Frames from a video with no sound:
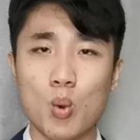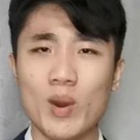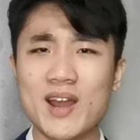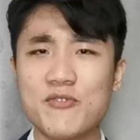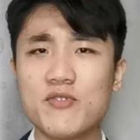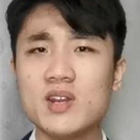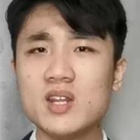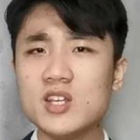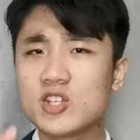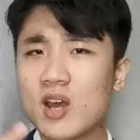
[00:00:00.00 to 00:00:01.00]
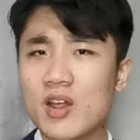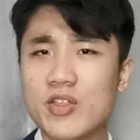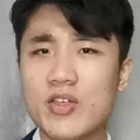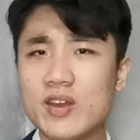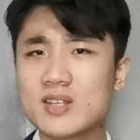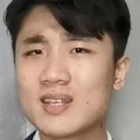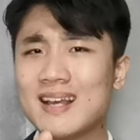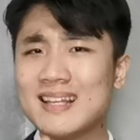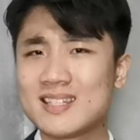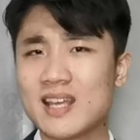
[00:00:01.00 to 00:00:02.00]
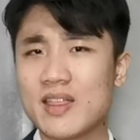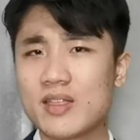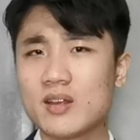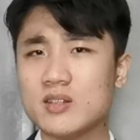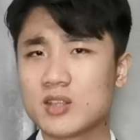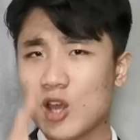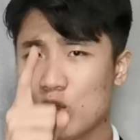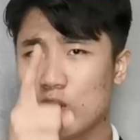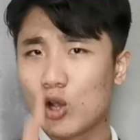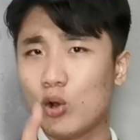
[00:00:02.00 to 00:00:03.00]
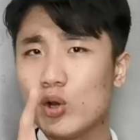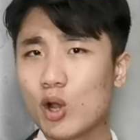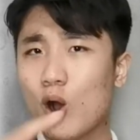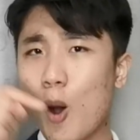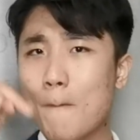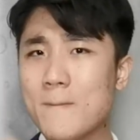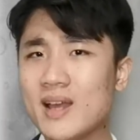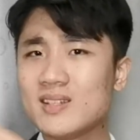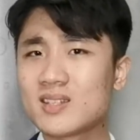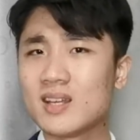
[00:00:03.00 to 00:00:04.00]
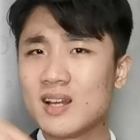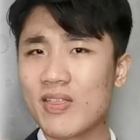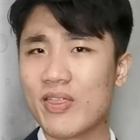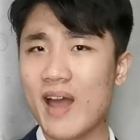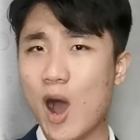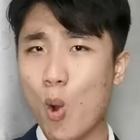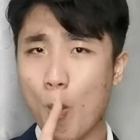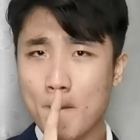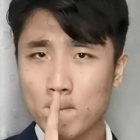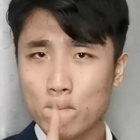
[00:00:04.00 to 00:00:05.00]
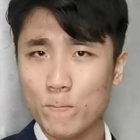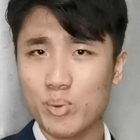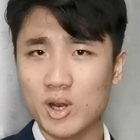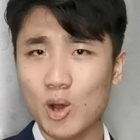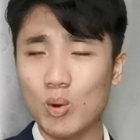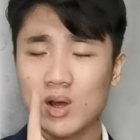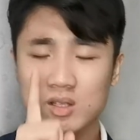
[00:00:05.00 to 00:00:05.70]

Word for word: When I finish this sentence, you're going to comment down below